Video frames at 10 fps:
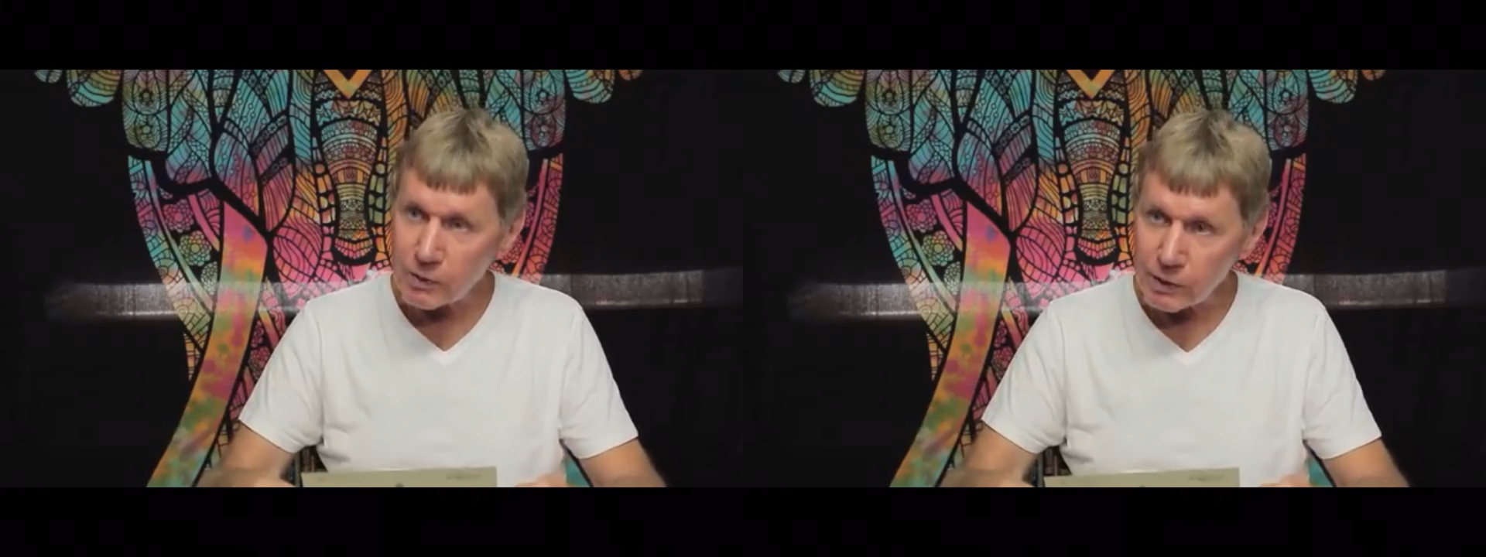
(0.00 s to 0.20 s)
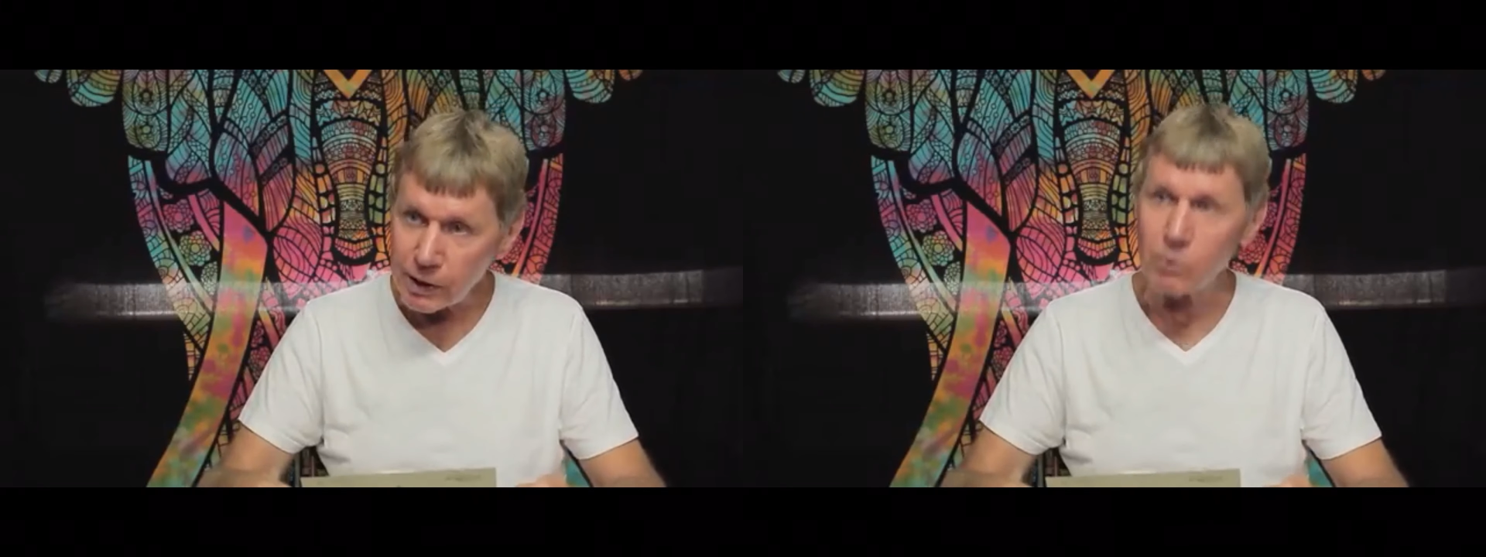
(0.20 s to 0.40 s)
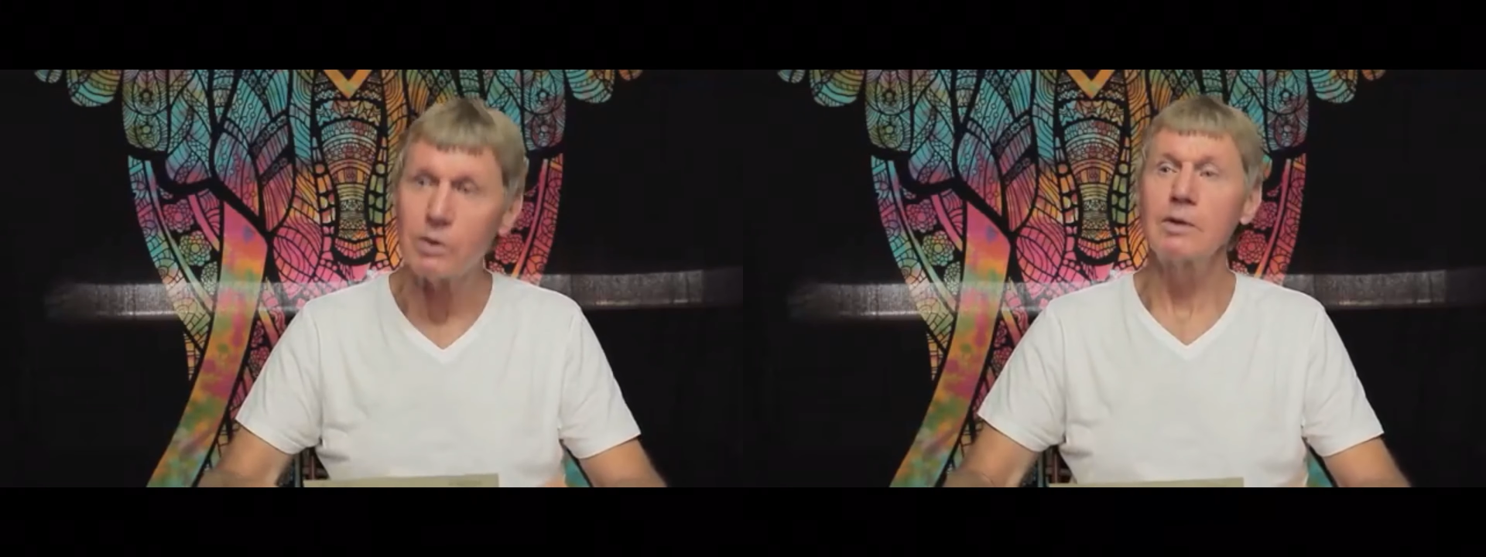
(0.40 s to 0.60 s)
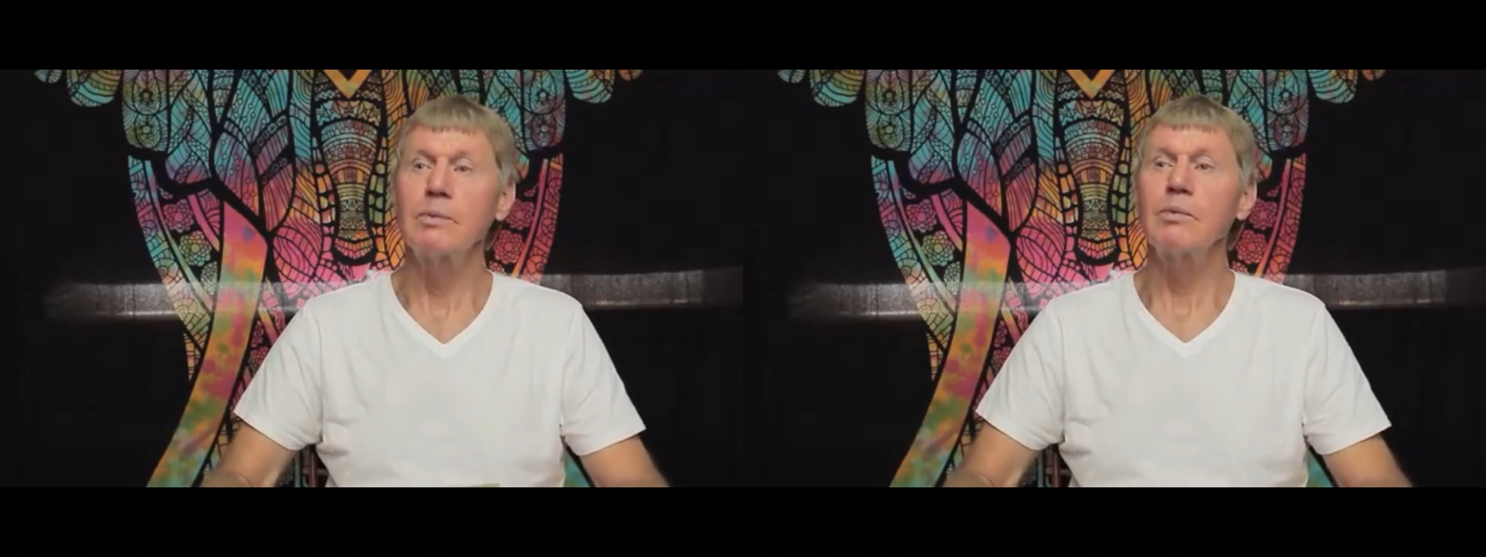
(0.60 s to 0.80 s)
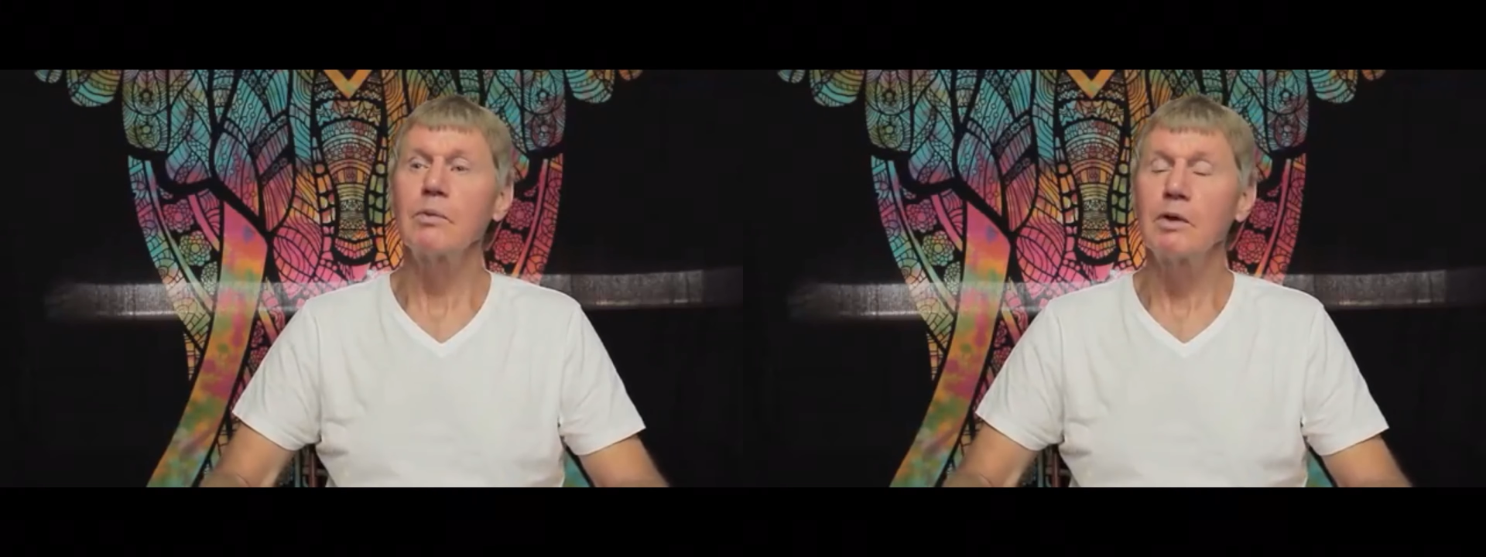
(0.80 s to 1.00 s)
the record
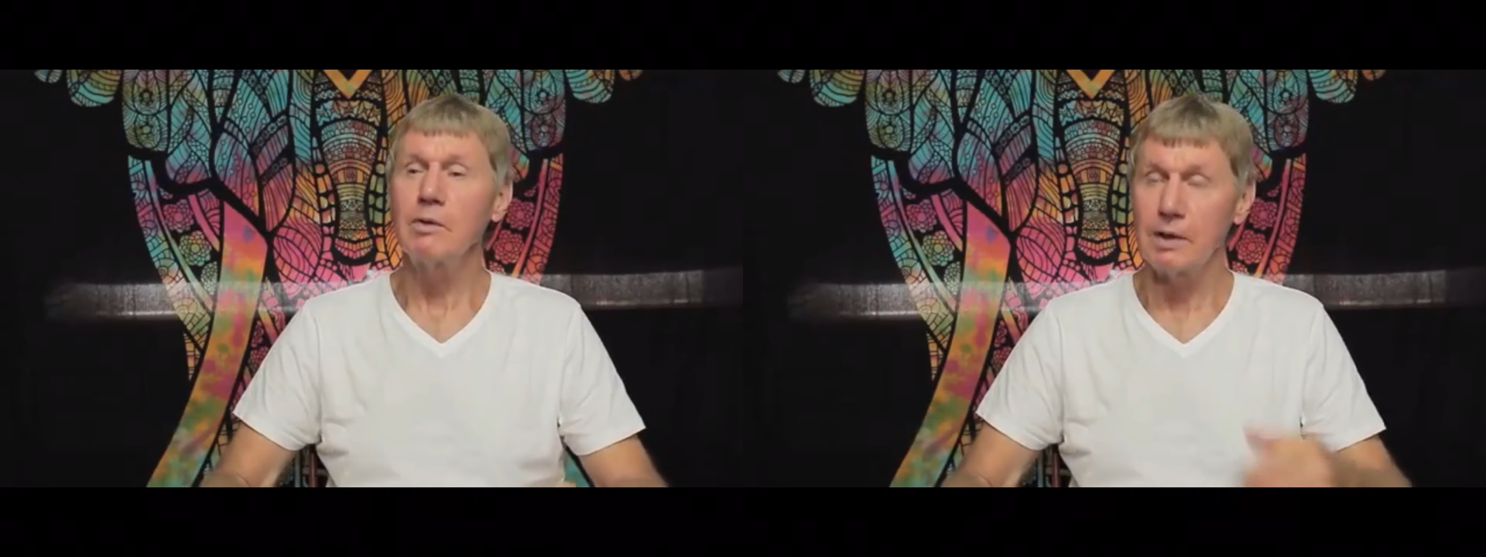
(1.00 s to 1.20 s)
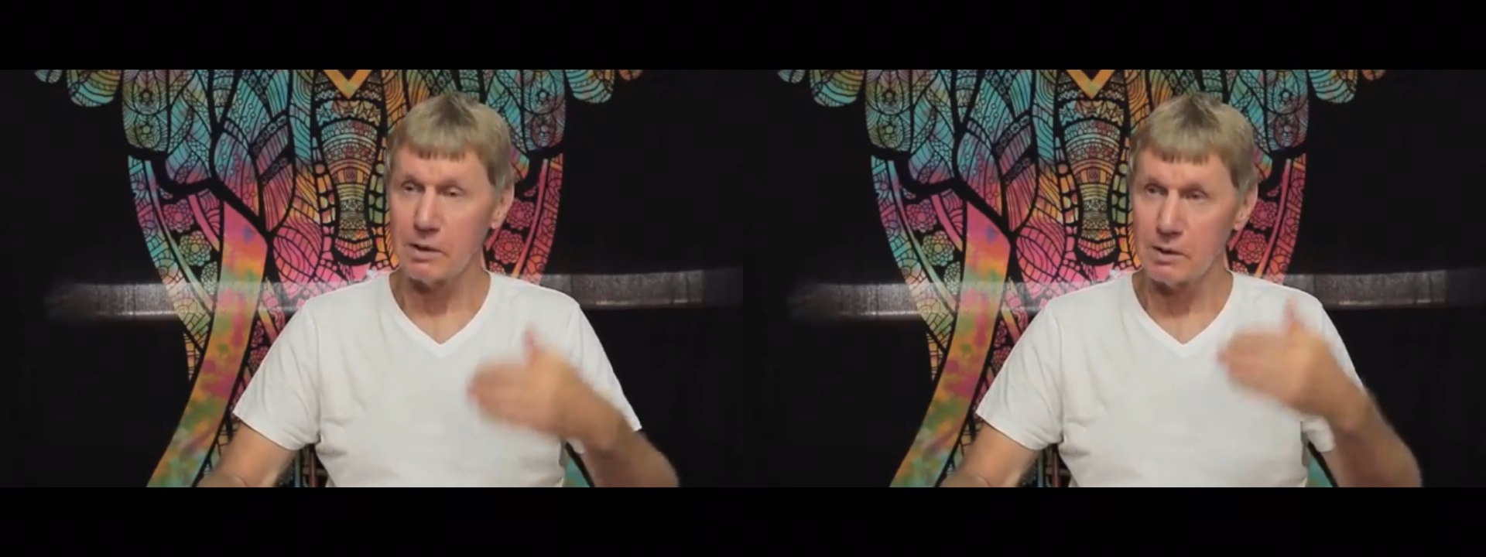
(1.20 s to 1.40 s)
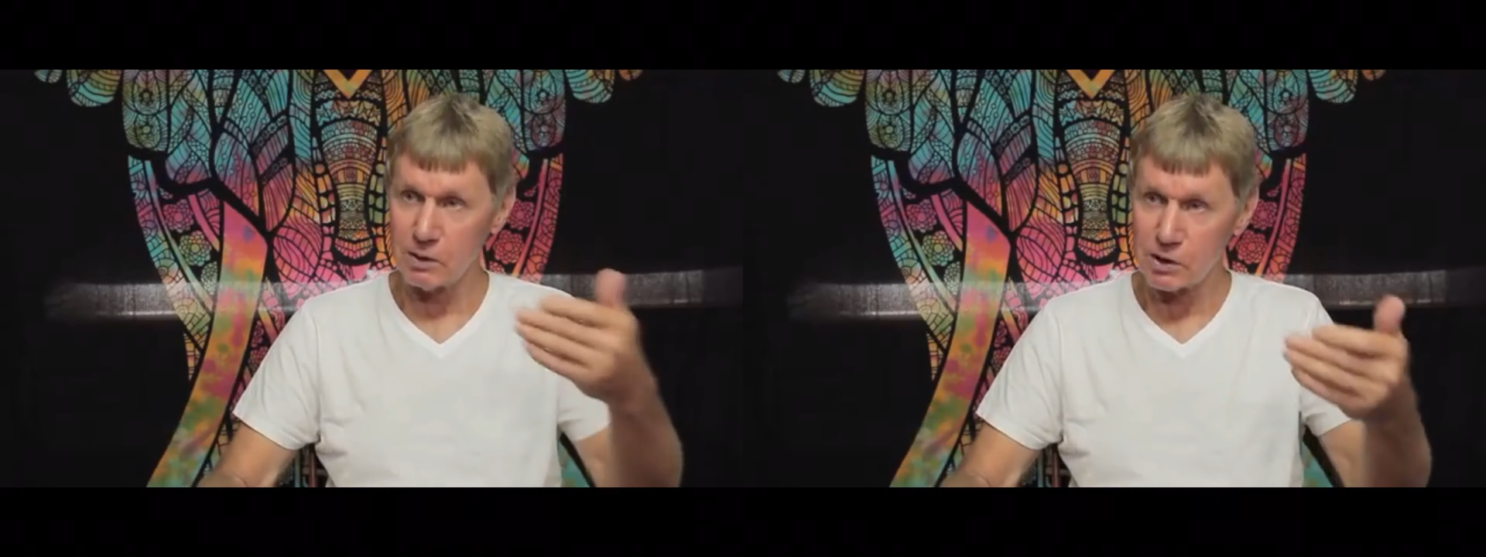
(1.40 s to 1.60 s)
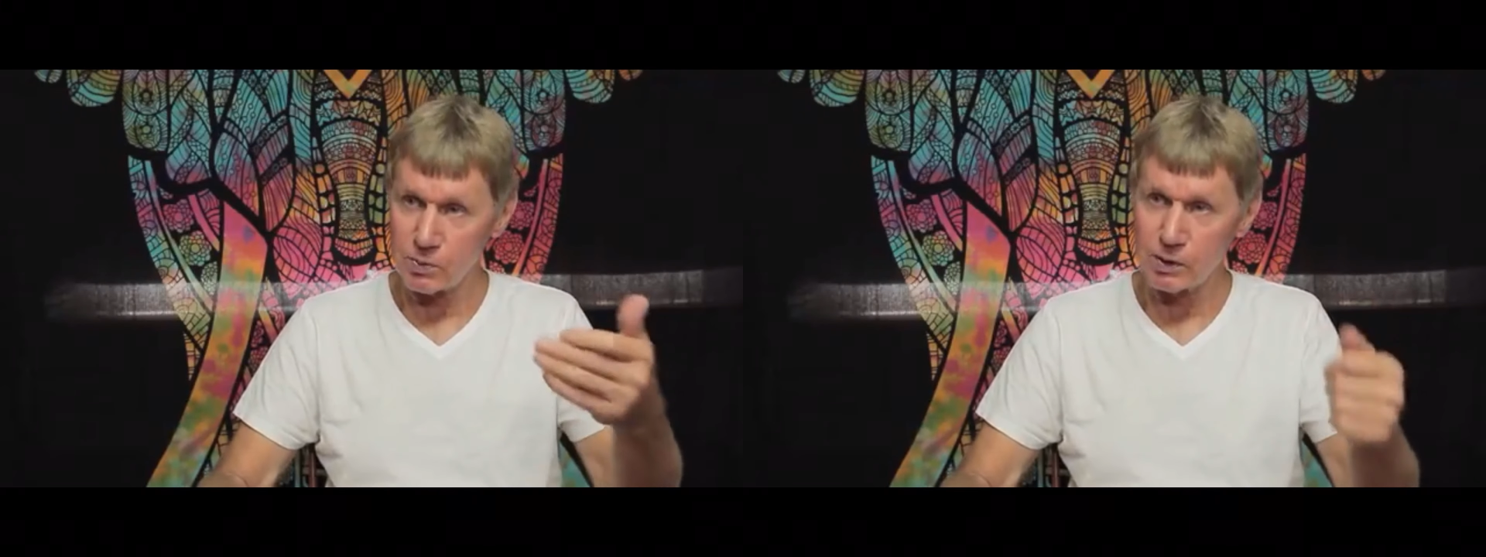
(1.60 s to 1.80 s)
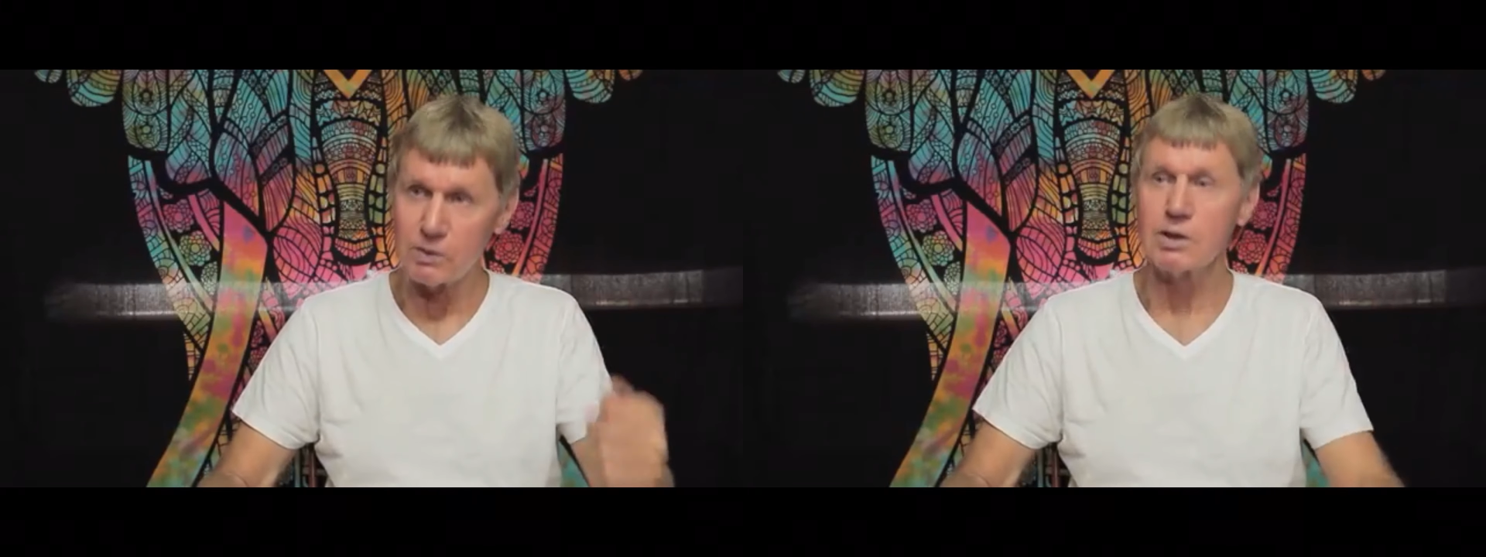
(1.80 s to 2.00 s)
that the
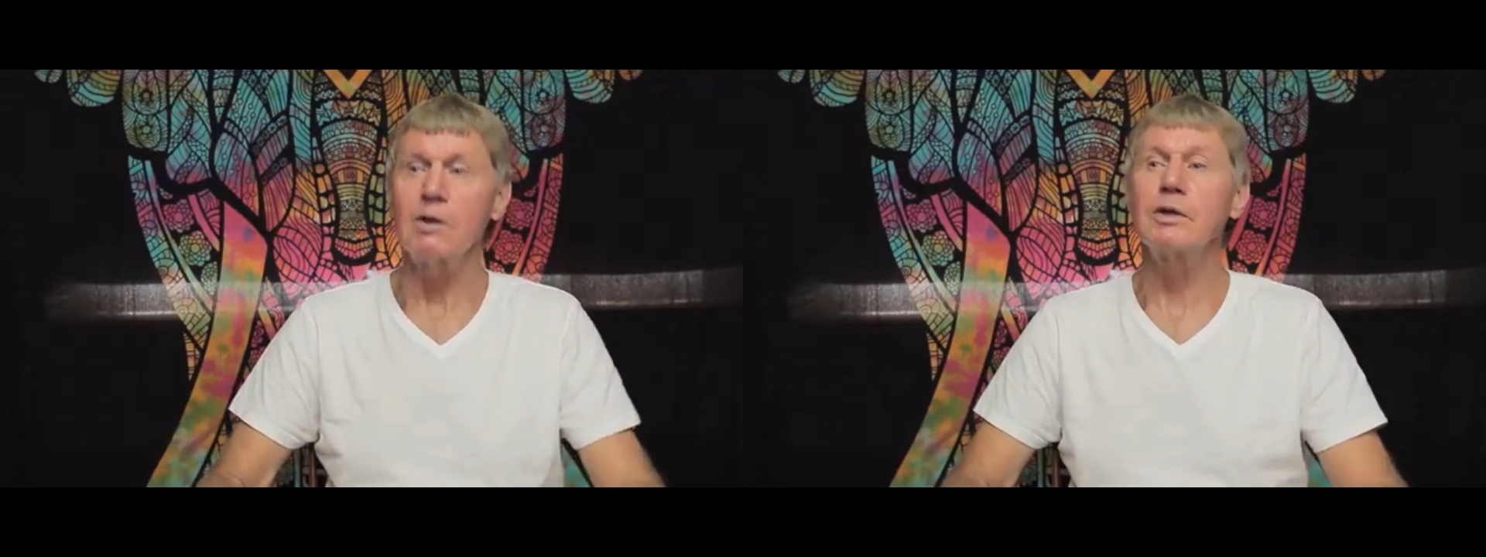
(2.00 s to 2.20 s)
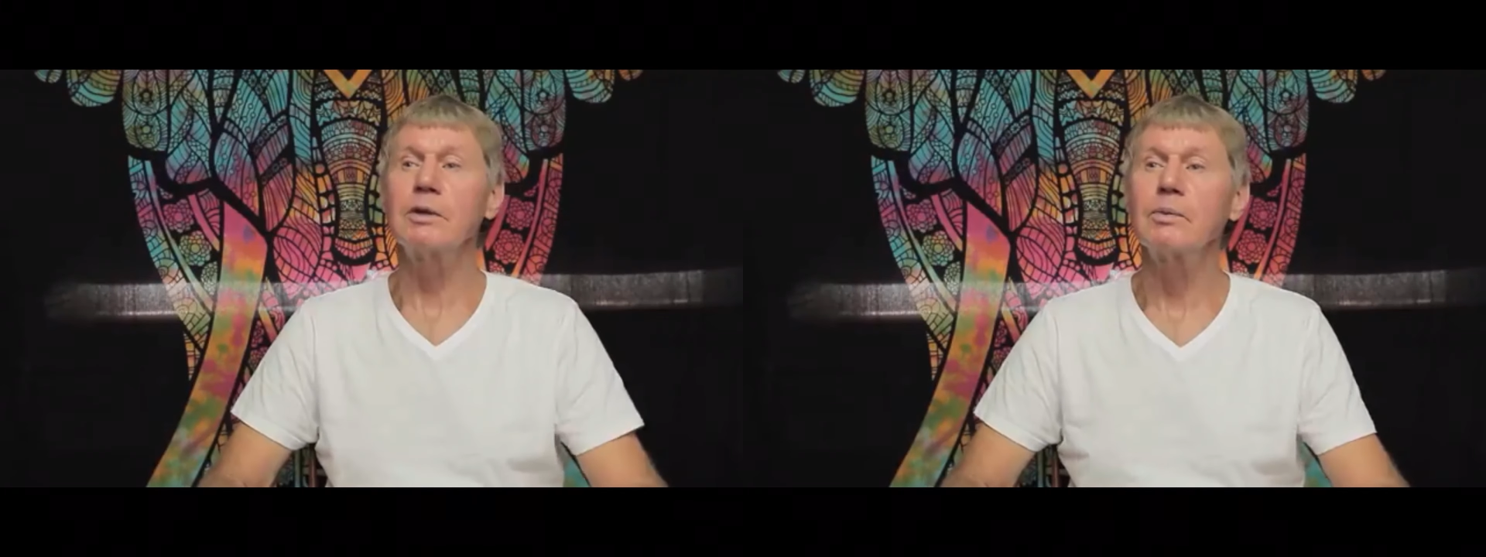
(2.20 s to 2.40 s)
hospital sold.